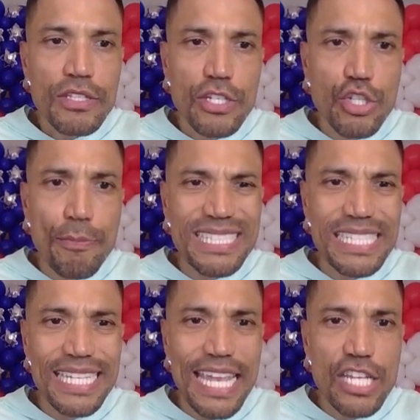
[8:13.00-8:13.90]
Does your
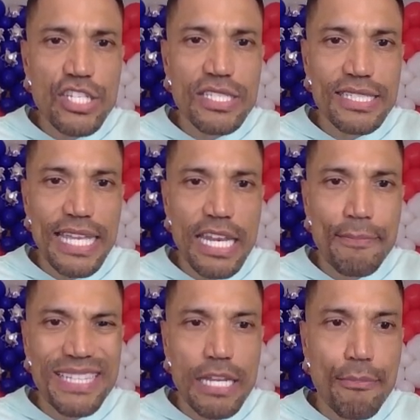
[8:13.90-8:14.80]
business engage in
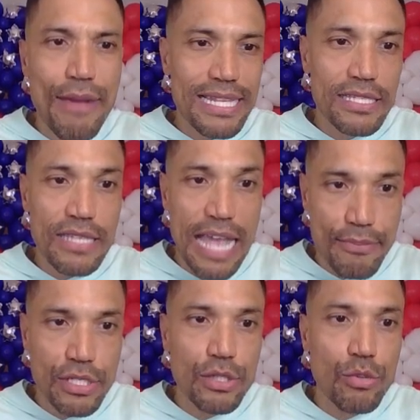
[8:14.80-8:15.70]
sustainability practice?
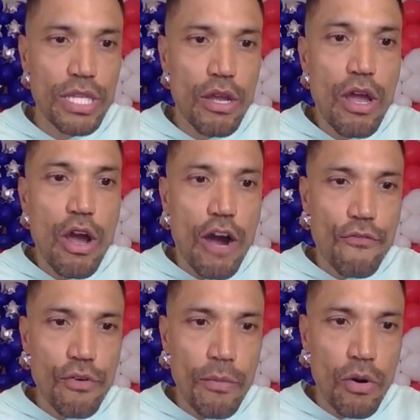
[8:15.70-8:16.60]
Absolutely.
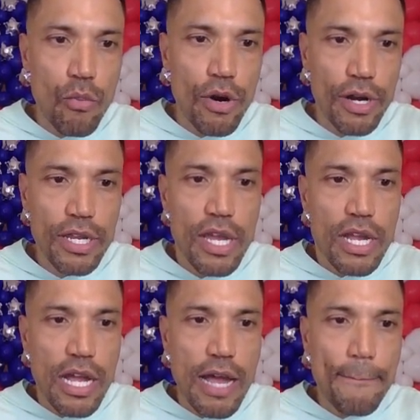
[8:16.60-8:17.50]
Offer remote work,
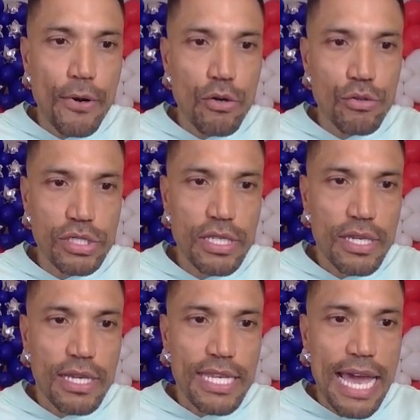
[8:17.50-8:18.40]
compost,
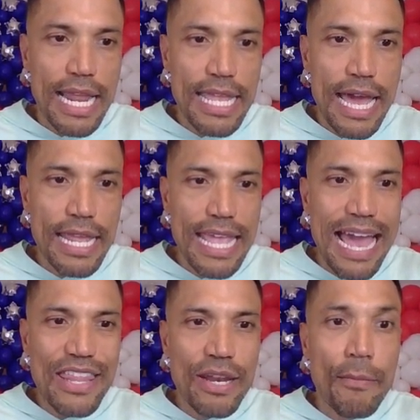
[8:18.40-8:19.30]
yada, yada,
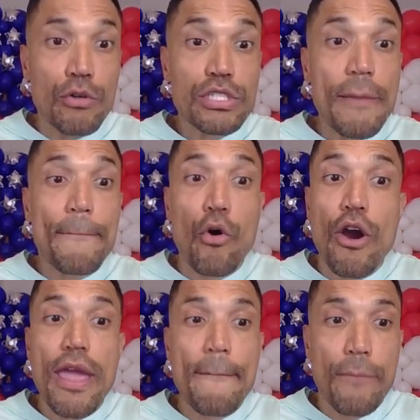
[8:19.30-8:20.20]
yada. The most
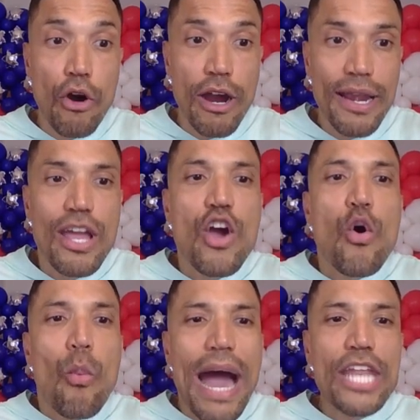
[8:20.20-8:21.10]
important part,
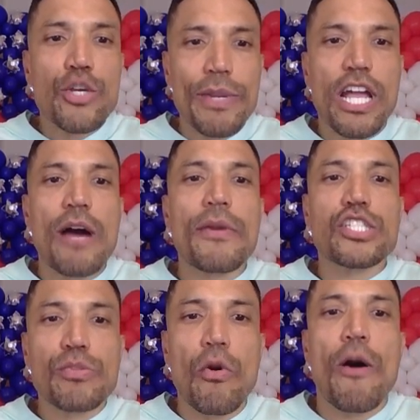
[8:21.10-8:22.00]
why did you become a
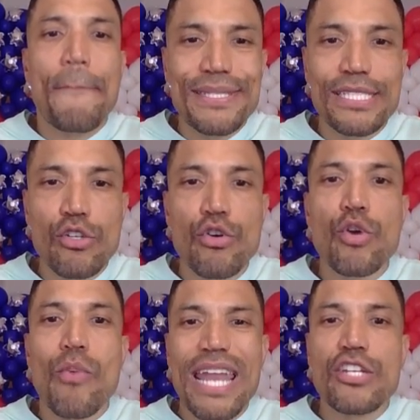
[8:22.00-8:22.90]
small business owner?
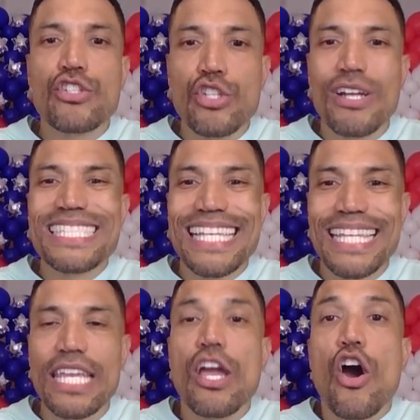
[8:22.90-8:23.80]
Why did you start
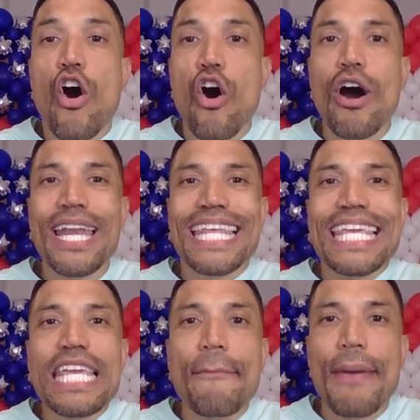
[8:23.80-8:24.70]
selling on
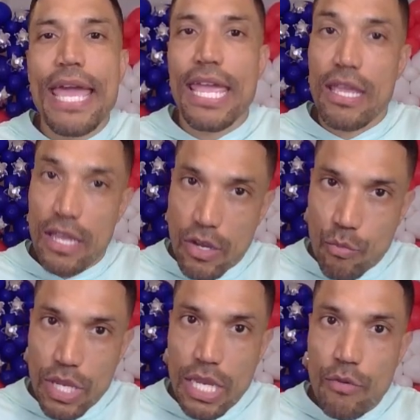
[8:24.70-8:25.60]
eBay?
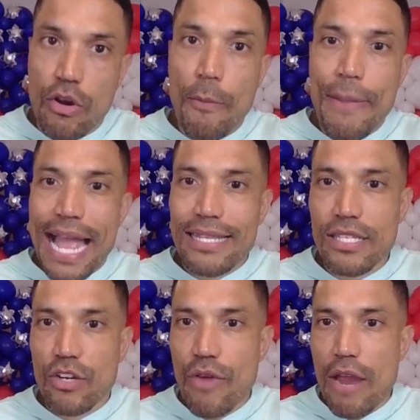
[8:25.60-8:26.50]
We go back to
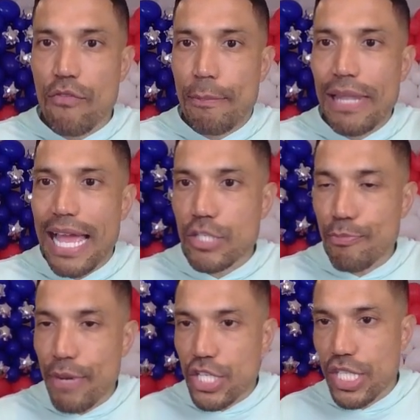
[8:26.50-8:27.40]
the grant reply
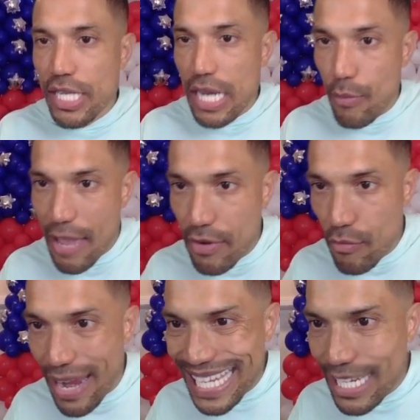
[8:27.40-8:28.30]
spreadsheet and we have it
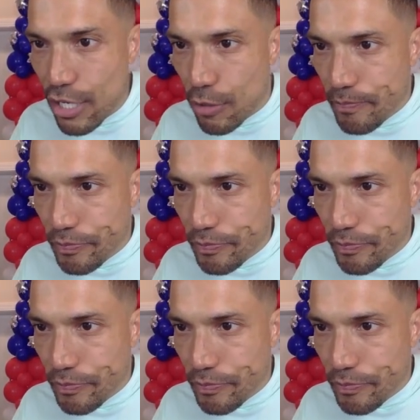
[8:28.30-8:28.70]
right here.